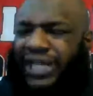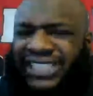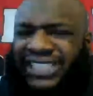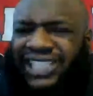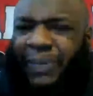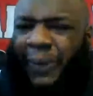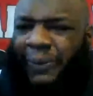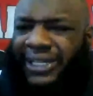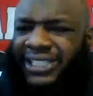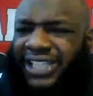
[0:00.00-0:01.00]
When did
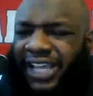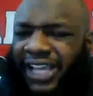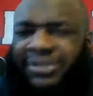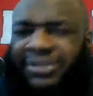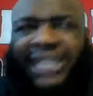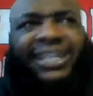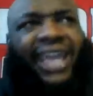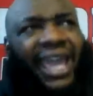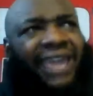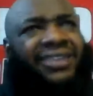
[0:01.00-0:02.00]
CTP beat the Shams?
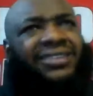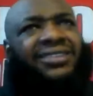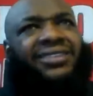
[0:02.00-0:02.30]
They did?